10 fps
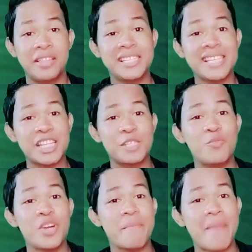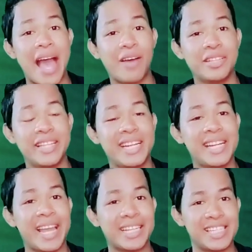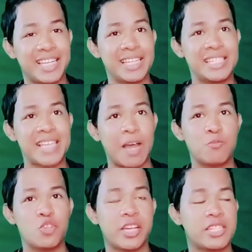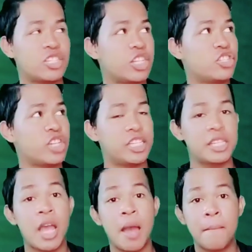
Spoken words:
discuss more about neglected subjects such as